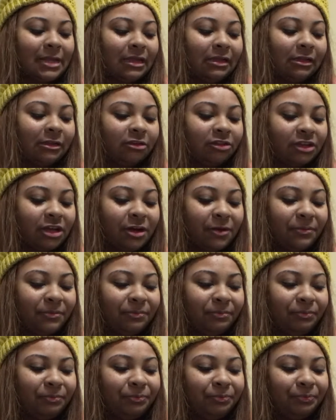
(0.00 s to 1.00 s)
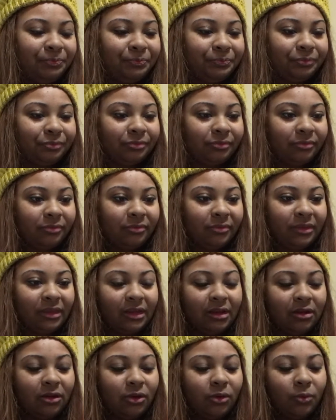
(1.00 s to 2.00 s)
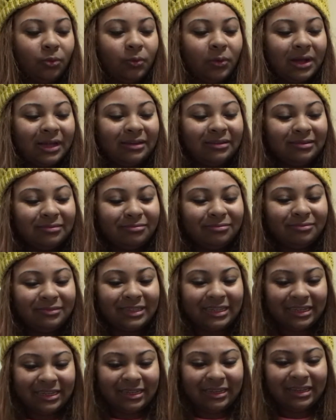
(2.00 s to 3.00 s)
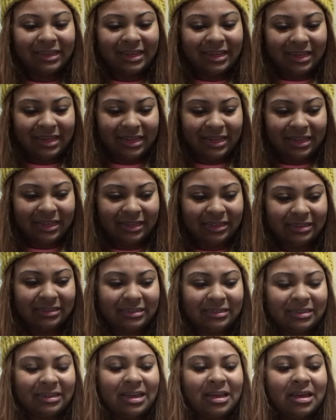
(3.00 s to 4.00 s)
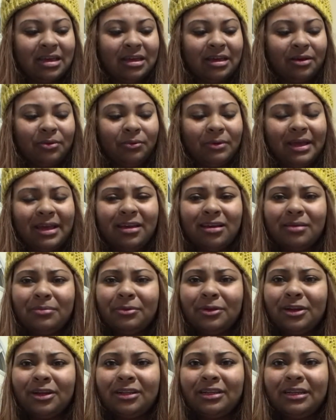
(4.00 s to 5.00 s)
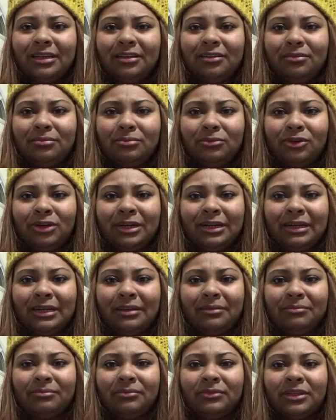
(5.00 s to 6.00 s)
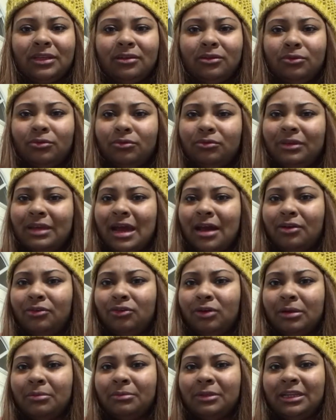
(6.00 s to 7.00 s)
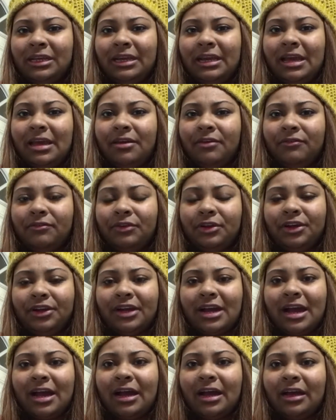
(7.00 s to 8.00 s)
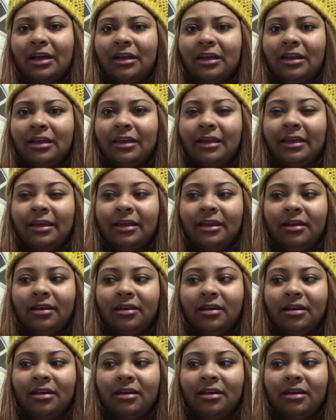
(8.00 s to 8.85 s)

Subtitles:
So one thing is wake up early in the morning. Now, normally, if you're not in